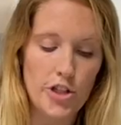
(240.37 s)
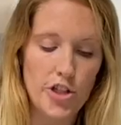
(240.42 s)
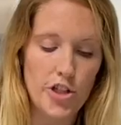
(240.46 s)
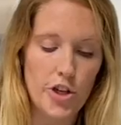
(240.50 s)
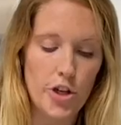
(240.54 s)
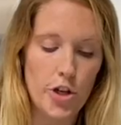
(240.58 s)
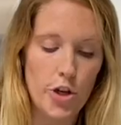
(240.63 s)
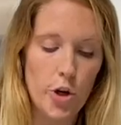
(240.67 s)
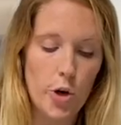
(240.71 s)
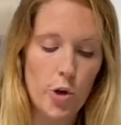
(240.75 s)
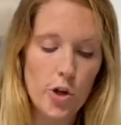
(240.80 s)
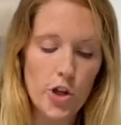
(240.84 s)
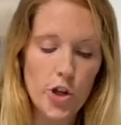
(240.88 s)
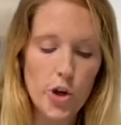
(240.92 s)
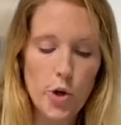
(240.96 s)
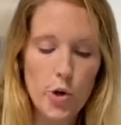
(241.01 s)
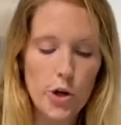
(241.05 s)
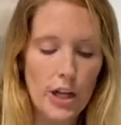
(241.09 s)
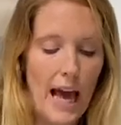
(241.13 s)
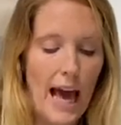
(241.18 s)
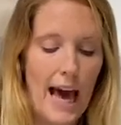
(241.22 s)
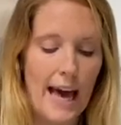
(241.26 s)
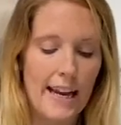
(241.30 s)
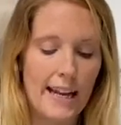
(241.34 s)
do. You
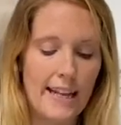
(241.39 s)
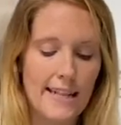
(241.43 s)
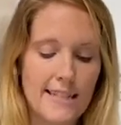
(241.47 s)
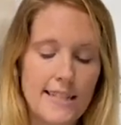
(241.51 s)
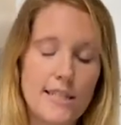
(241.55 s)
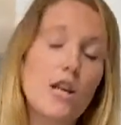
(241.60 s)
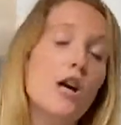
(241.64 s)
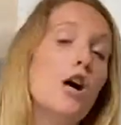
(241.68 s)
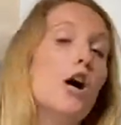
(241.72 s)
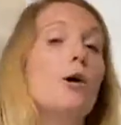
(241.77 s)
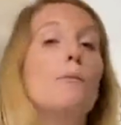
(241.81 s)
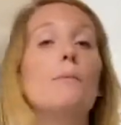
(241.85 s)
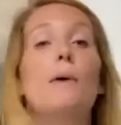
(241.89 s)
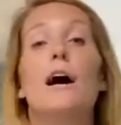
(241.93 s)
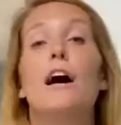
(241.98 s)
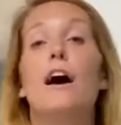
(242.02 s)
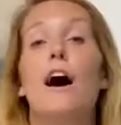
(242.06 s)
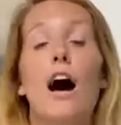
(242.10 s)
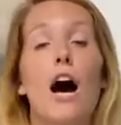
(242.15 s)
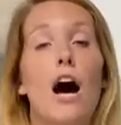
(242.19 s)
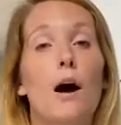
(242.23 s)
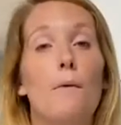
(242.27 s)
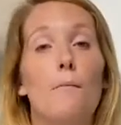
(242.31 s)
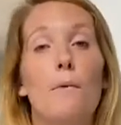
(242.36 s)
could add in some
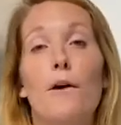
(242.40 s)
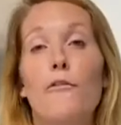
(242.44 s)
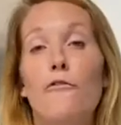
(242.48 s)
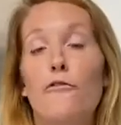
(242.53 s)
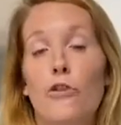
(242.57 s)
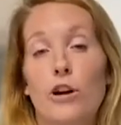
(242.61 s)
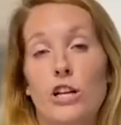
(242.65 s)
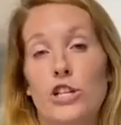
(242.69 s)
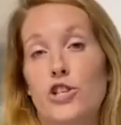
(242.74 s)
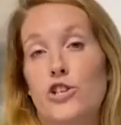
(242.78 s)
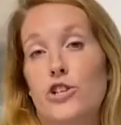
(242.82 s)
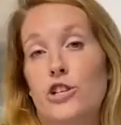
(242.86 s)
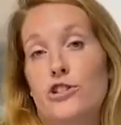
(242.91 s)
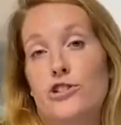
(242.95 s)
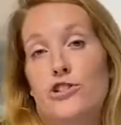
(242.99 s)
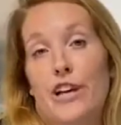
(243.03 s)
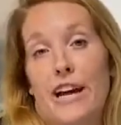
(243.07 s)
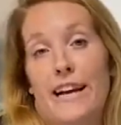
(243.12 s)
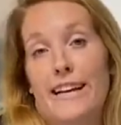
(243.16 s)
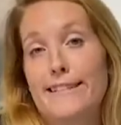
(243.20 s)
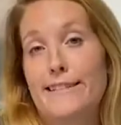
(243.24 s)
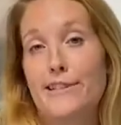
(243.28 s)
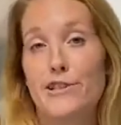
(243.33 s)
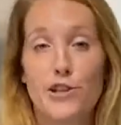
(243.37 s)
fresh
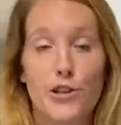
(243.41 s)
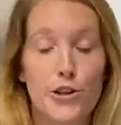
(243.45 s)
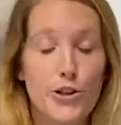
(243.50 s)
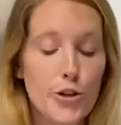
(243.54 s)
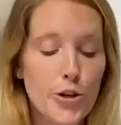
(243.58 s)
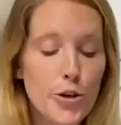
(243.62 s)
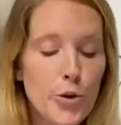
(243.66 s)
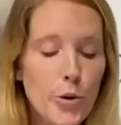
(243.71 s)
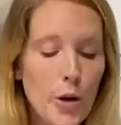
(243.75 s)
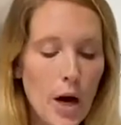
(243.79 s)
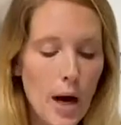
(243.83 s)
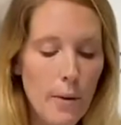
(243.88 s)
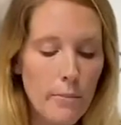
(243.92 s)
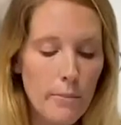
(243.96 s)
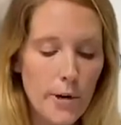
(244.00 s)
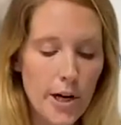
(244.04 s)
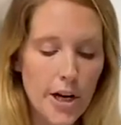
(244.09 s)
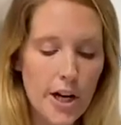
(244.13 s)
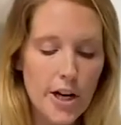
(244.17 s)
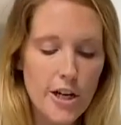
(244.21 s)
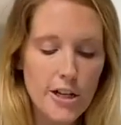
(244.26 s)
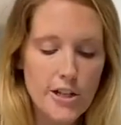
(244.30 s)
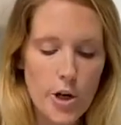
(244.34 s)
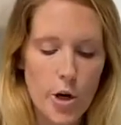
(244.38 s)
diced
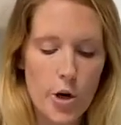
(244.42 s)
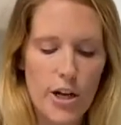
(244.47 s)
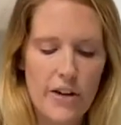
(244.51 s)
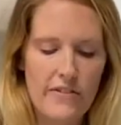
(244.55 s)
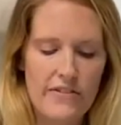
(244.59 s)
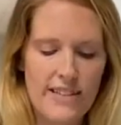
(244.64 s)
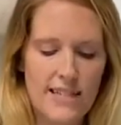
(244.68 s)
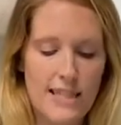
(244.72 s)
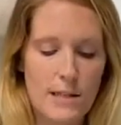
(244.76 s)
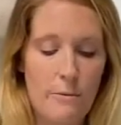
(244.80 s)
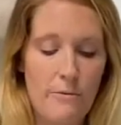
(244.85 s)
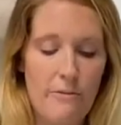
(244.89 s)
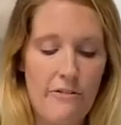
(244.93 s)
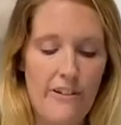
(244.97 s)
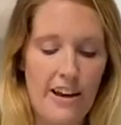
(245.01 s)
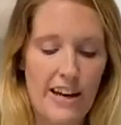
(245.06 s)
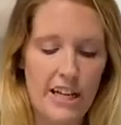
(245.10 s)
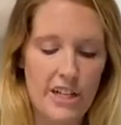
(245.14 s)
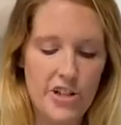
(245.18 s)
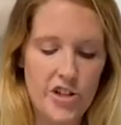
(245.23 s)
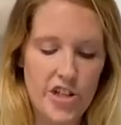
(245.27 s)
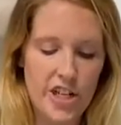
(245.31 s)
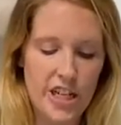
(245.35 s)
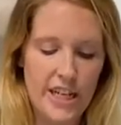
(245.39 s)
cucumbers or even some
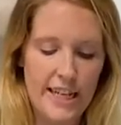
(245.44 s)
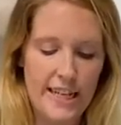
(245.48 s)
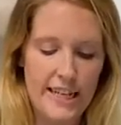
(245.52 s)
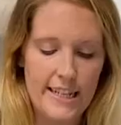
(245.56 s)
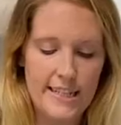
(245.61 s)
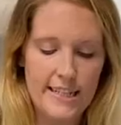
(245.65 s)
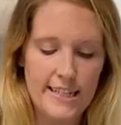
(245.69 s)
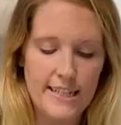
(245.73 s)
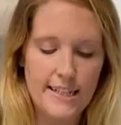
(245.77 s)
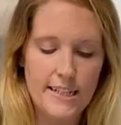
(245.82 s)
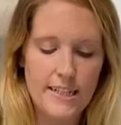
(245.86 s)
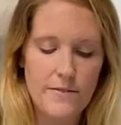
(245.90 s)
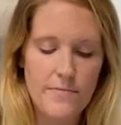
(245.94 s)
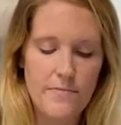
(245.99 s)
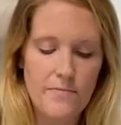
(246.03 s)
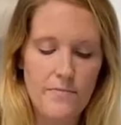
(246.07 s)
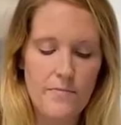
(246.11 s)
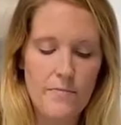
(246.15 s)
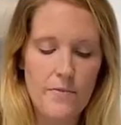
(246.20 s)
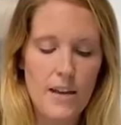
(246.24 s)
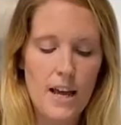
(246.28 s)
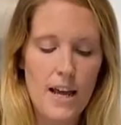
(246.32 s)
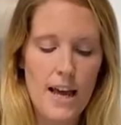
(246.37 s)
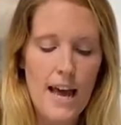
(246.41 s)
feta cheese.
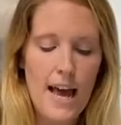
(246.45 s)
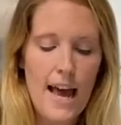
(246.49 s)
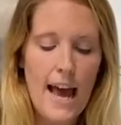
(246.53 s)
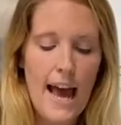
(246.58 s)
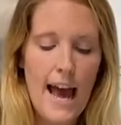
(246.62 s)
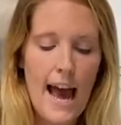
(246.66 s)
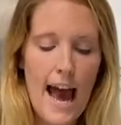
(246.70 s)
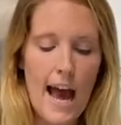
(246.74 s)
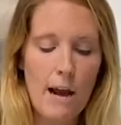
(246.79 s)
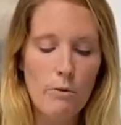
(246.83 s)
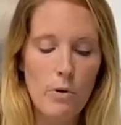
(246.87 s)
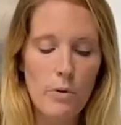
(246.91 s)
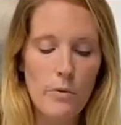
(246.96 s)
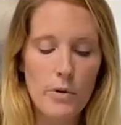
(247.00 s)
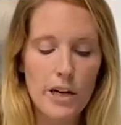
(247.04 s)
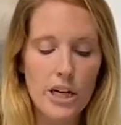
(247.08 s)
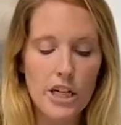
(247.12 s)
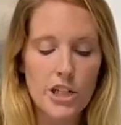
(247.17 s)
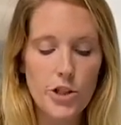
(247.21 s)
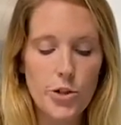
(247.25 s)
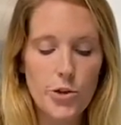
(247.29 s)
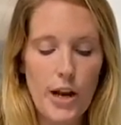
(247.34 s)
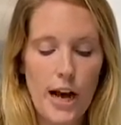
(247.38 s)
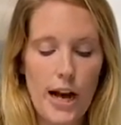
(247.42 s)
And what we're
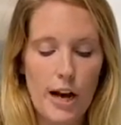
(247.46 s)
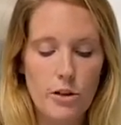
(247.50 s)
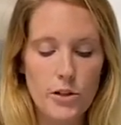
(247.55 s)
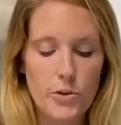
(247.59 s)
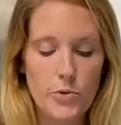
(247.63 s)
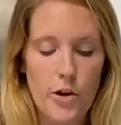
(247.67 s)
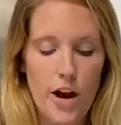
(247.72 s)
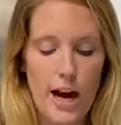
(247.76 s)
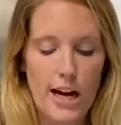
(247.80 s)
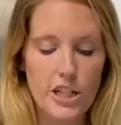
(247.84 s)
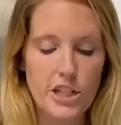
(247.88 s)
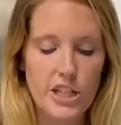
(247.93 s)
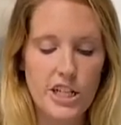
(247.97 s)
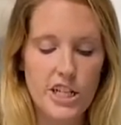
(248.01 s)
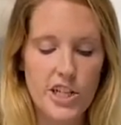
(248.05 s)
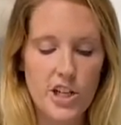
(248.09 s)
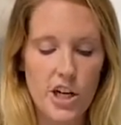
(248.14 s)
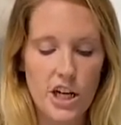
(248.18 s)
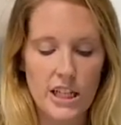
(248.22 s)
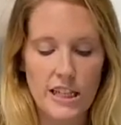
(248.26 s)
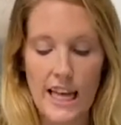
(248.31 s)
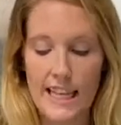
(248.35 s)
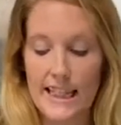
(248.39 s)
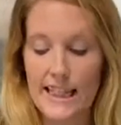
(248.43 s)
going to do now is we're actually just
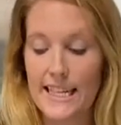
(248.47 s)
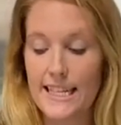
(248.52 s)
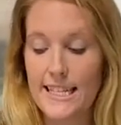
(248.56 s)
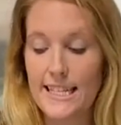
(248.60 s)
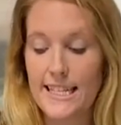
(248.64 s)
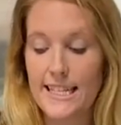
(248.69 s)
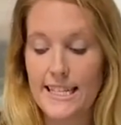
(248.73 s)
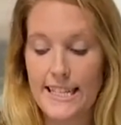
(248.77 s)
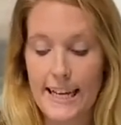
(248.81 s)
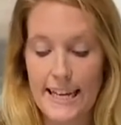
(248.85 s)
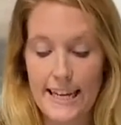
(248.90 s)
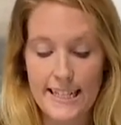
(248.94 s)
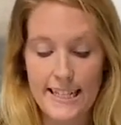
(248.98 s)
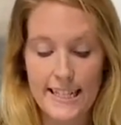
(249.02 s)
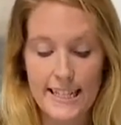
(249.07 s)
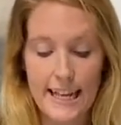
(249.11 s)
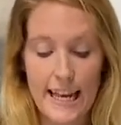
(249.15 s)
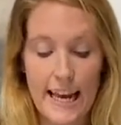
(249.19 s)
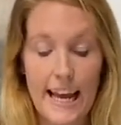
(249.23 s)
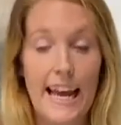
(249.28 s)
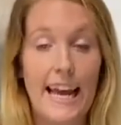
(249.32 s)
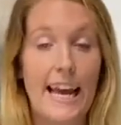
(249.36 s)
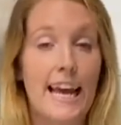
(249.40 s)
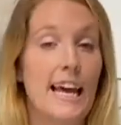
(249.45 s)
going to let this sit
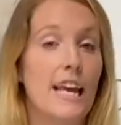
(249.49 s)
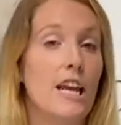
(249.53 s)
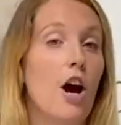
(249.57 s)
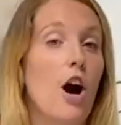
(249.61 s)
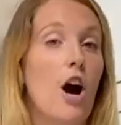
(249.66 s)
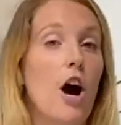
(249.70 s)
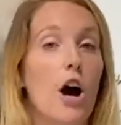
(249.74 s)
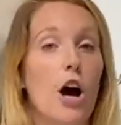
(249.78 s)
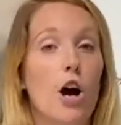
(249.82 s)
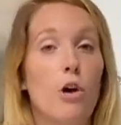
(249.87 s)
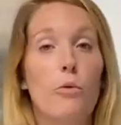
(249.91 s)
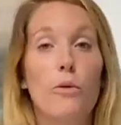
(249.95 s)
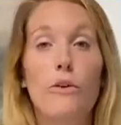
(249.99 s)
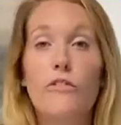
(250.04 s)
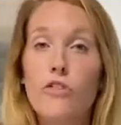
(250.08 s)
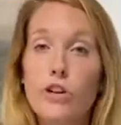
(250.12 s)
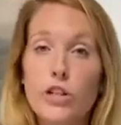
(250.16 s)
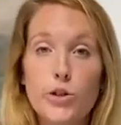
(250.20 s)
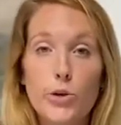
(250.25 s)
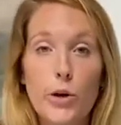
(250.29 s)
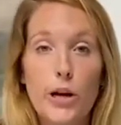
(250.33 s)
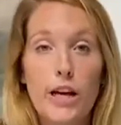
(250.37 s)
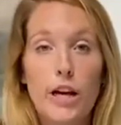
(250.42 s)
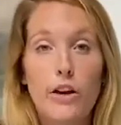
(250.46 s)
in our
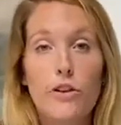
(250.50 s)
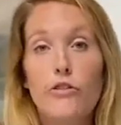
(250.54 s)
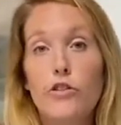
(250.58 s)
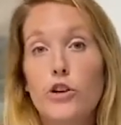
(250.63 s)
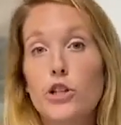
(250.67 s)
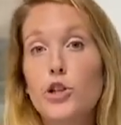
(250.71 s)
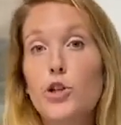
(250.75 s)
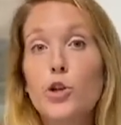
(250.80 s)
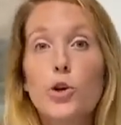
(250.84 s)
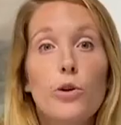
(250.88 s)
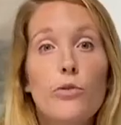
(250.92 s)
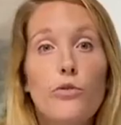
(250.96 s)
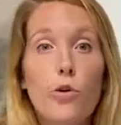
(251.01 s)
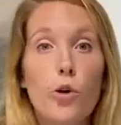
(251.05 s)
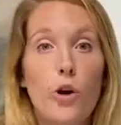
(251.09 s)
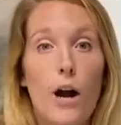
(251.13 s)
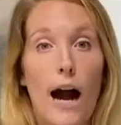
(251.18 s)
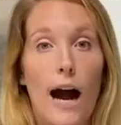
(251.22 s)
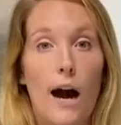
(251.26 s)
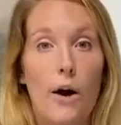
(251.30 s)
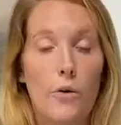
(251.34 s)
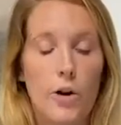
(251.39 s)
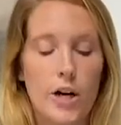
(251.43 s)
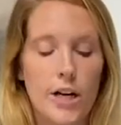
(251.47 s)
refrigerator for 2 to 4
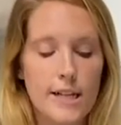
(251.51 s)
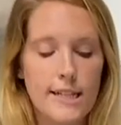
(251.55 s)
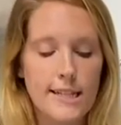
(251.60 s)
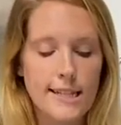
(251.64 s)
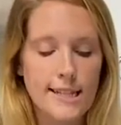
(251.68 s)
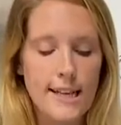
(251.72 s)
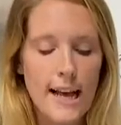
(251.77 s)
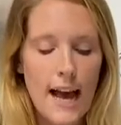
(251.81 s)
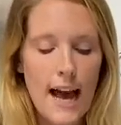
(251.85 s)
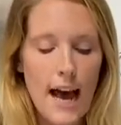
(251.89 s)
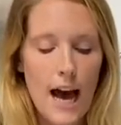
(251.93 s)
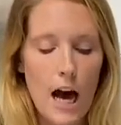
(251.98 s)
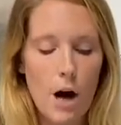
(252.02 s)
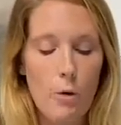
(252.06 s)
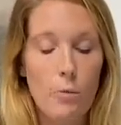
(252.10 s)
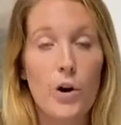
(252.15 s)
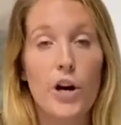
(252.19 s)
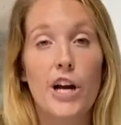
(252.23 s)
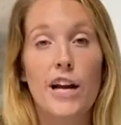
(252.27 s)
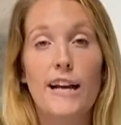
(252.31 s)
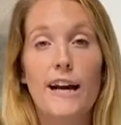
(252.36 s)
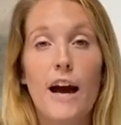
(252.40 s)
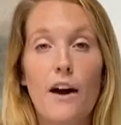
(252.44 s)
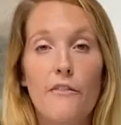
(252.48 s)
hours. We're
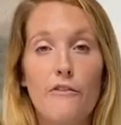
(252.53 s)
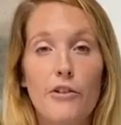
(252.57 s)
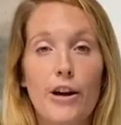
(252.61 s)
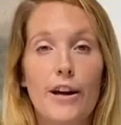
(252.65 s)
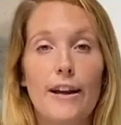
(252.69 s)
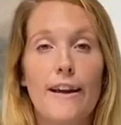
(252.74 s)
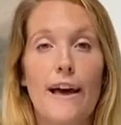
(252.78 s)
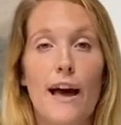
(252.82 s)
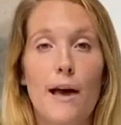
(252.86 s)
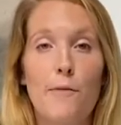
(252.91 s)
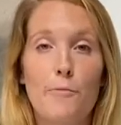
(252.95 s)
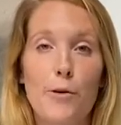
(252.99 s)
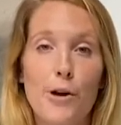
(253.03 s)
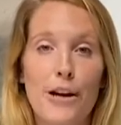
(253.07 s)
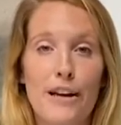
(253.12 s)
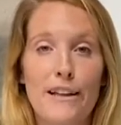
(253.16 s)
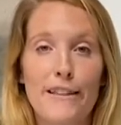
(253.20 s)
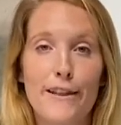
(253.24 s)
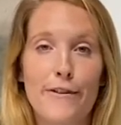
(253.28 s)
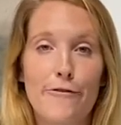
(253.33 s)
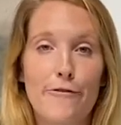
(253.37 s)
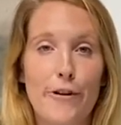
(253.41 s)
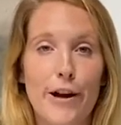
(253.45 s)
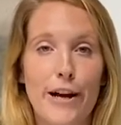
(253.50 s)
going to cover it and put it
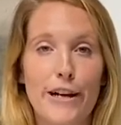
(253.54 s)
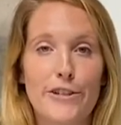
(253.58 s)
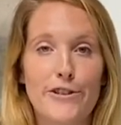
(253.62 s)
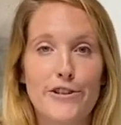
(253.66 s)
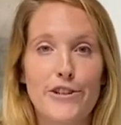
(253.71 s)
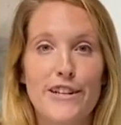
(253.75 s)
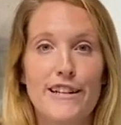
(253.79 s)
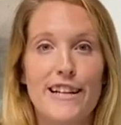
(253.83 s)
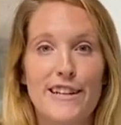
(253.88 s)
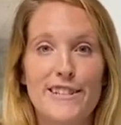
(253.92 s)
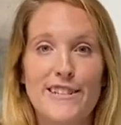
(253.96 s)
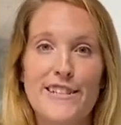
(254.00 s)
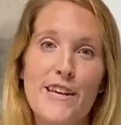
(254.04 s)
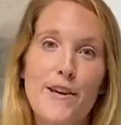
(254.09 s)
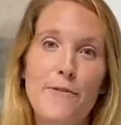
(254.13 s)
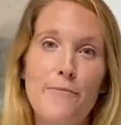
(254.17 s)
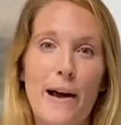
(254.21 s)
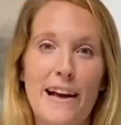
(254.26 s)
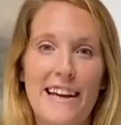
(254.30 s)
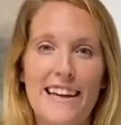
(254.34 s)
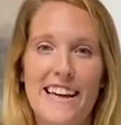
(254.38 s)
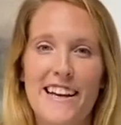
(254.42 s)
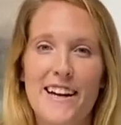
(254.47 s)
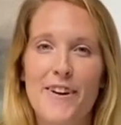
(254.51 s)
in the fridge. And I'll see you
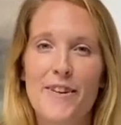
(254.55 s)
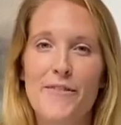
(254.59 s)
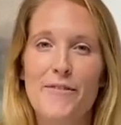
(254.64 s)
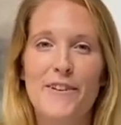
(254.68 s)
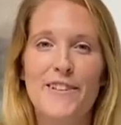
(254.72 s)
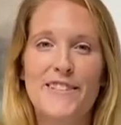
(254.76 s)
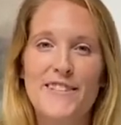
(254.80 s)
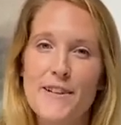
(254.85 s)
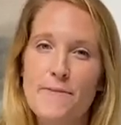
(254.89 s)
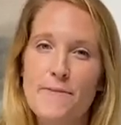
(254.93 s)
back here once they're